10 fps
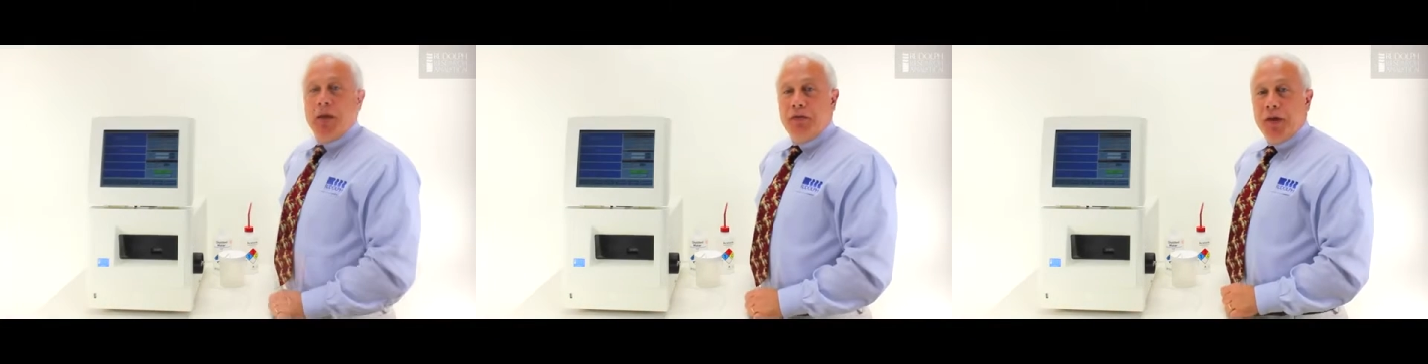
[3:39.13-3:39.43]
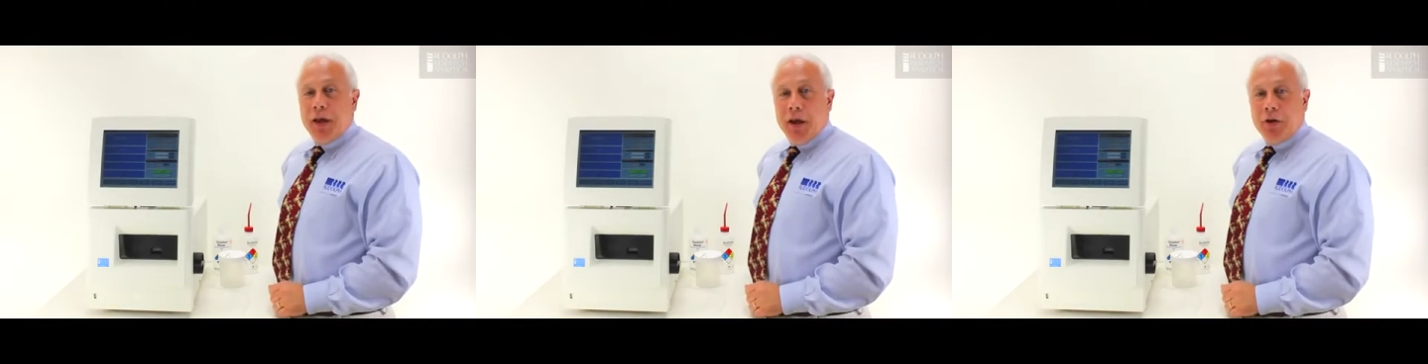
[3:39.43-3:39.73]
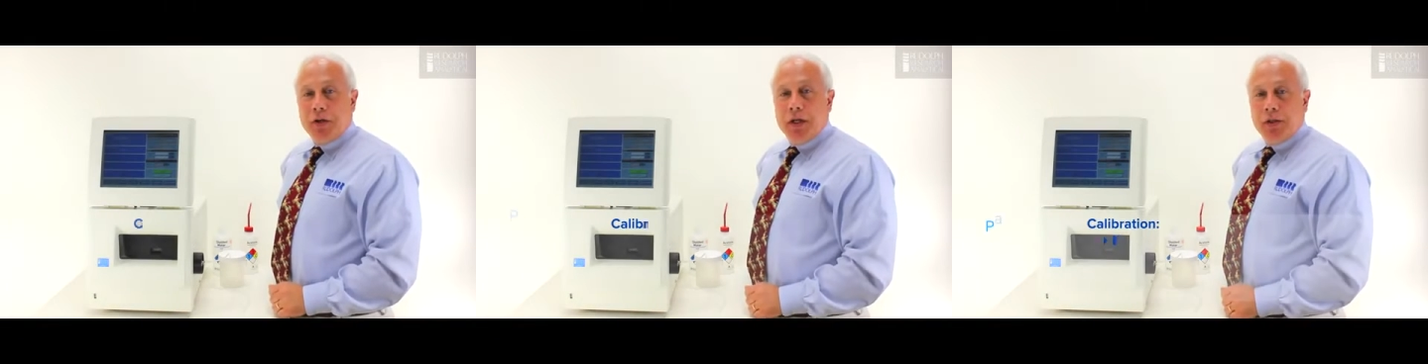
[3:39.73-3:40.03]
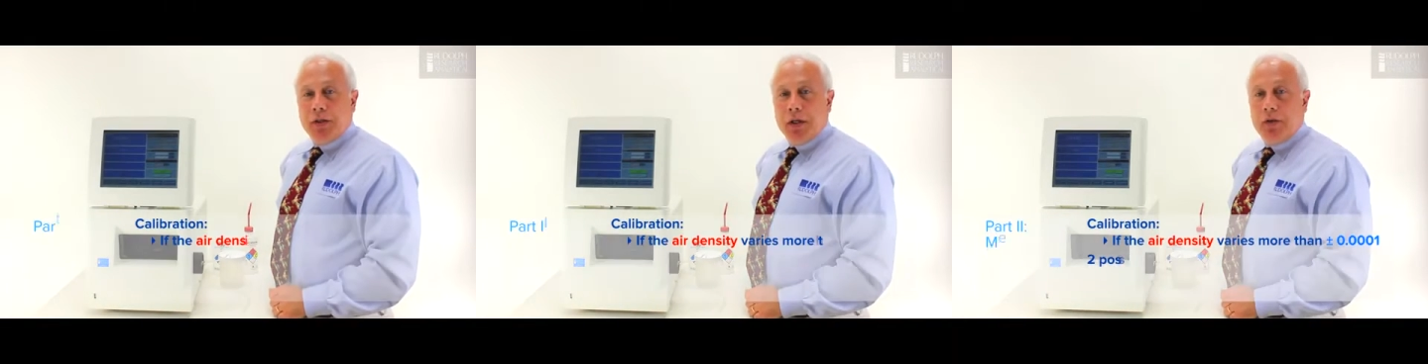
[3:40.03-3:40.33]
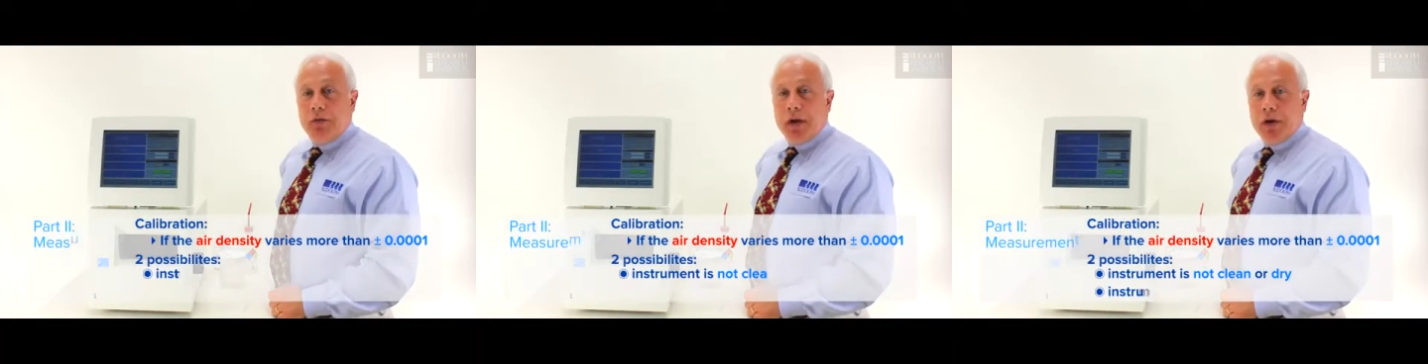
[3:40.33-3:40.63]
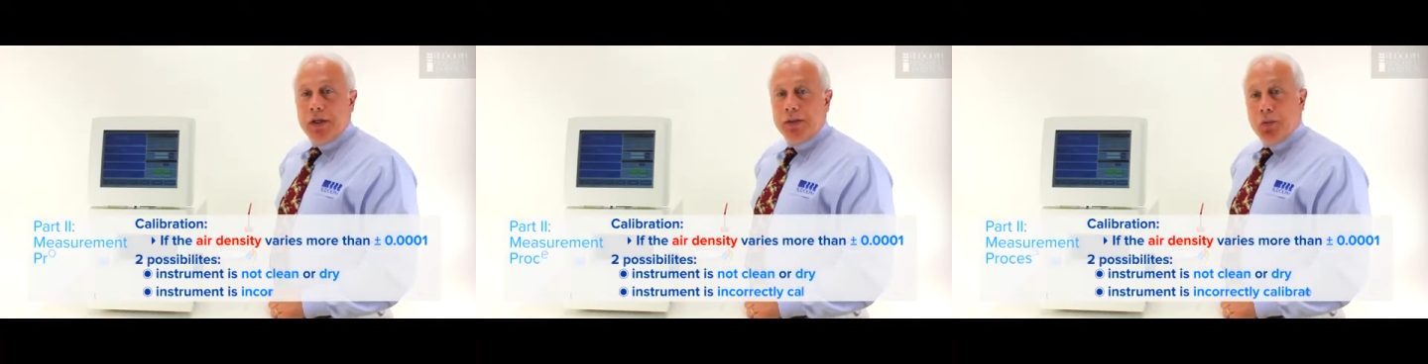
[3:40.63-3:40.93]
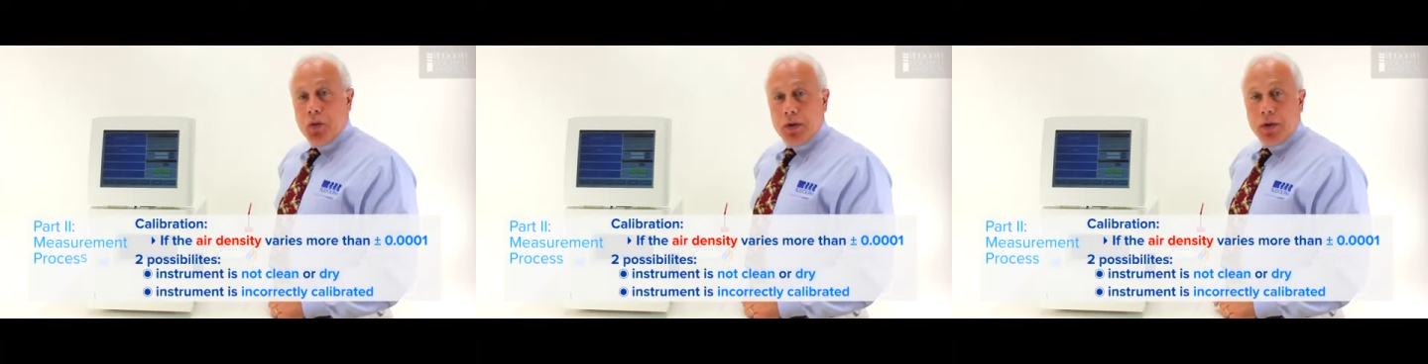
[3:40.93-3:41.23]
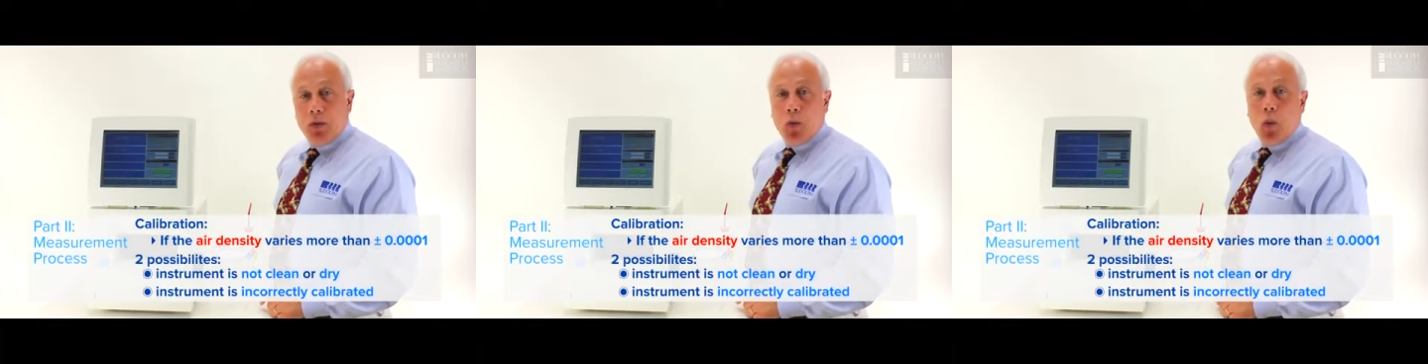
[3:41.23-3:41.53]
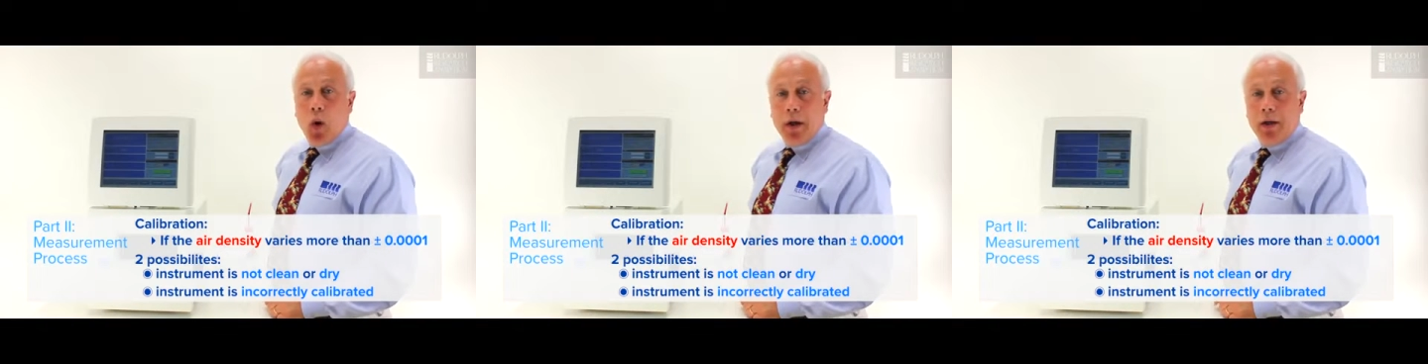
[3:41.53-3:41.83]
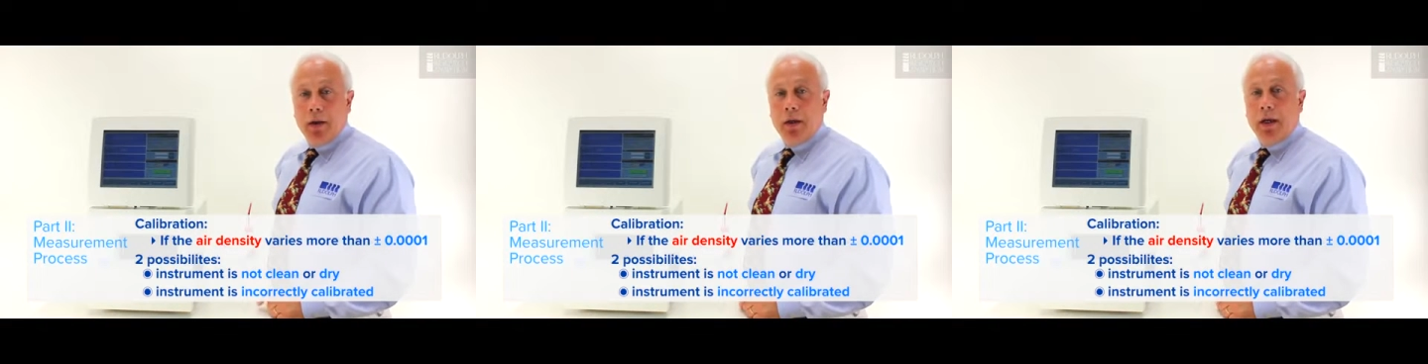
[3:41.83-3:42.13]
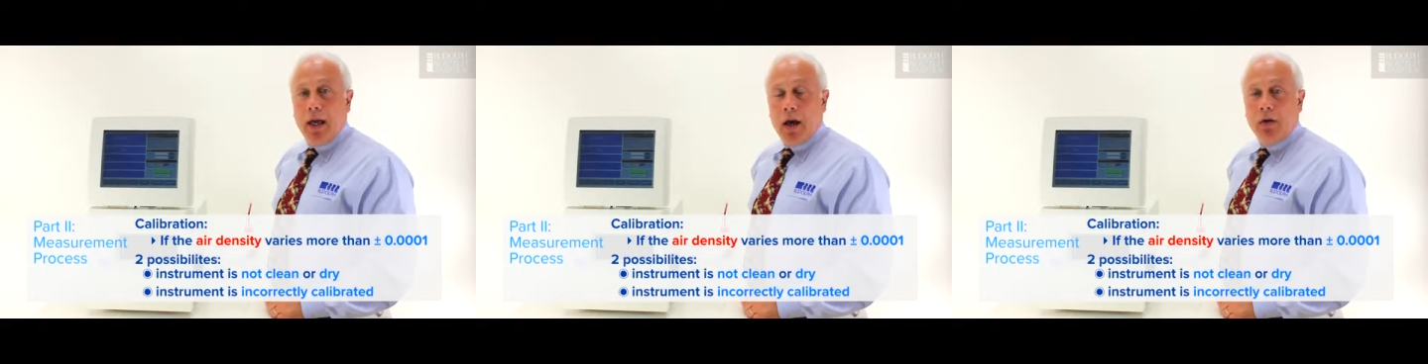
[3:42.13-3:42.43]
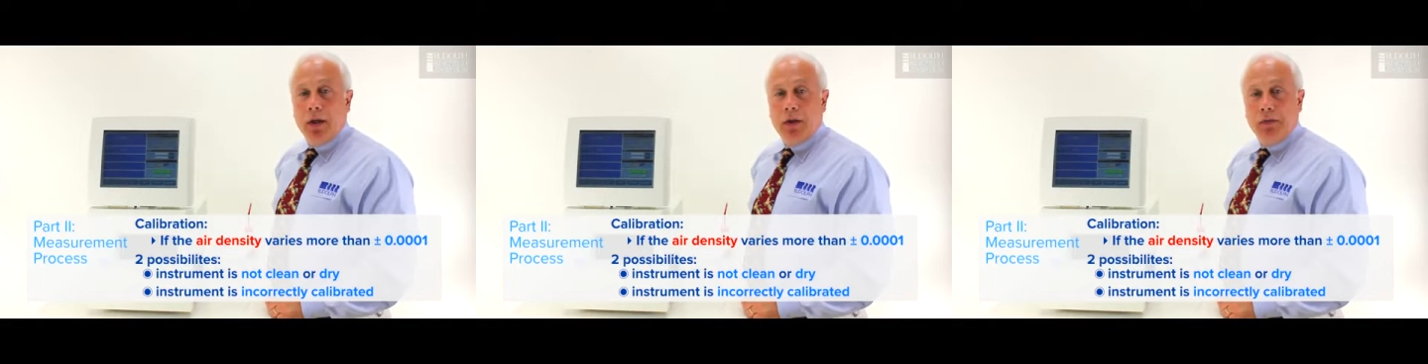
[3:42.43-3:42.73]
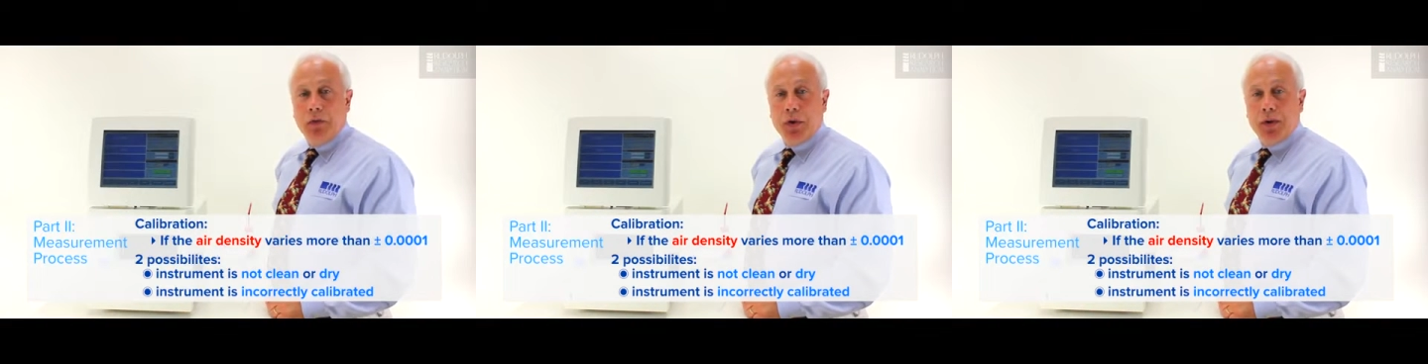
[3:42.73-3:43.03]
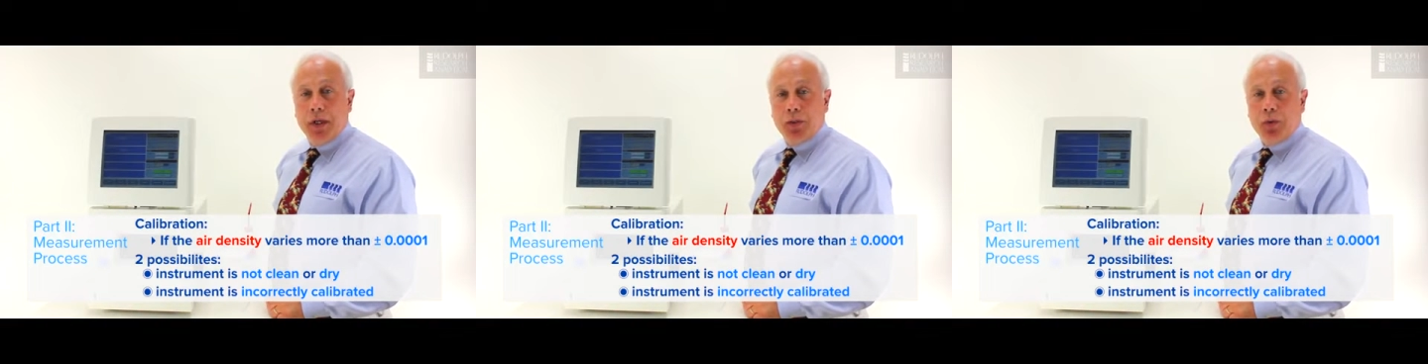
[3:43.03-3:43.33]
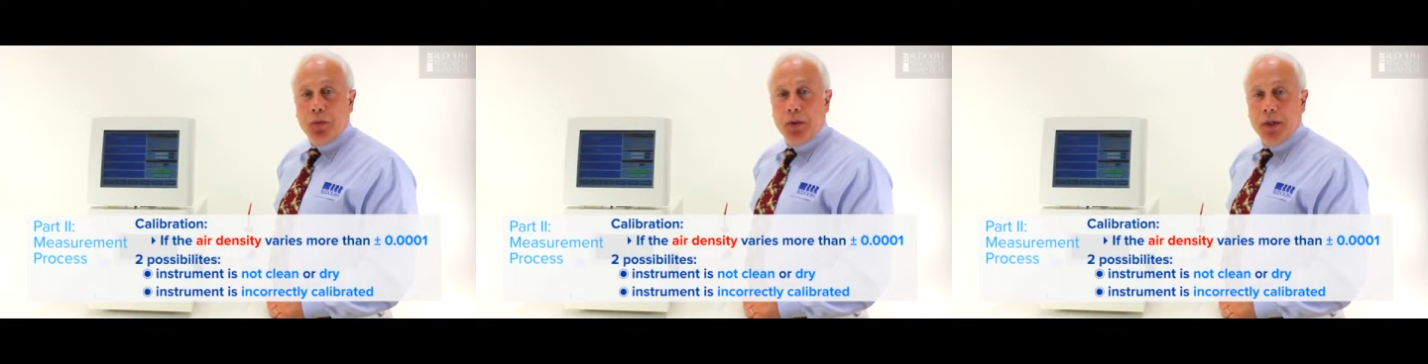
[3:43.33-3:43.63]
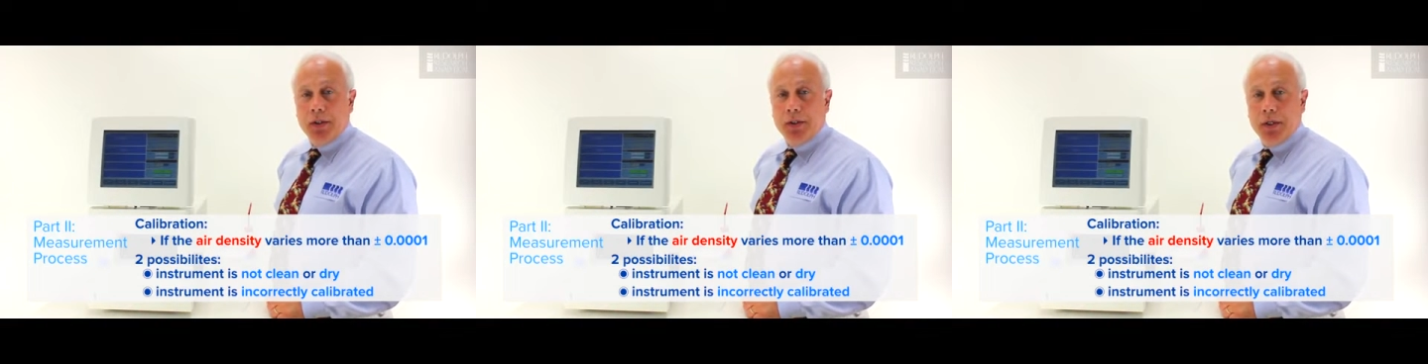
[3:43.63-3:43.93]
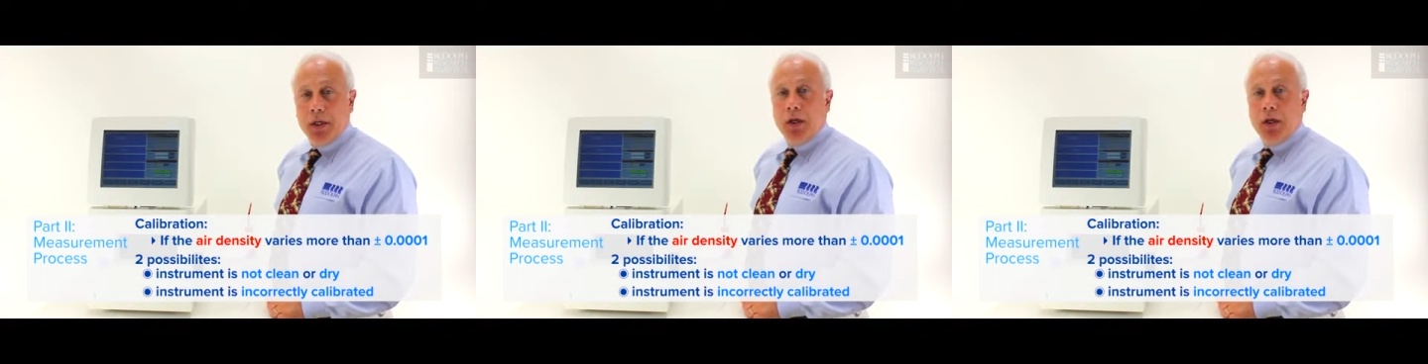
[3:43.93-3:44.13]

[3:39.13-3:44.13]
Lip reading: If the air density varies more than 1 count in the fourth decimal place,